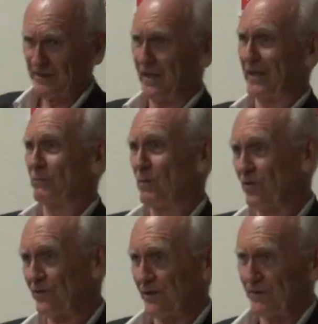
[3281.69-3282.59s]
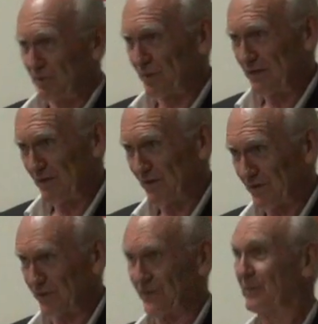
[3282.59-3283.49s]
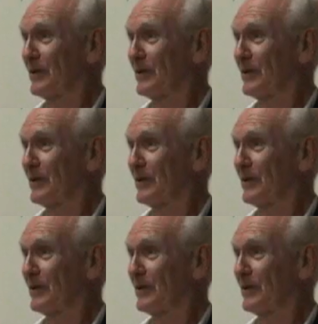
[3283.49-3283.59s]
than it was the previous system,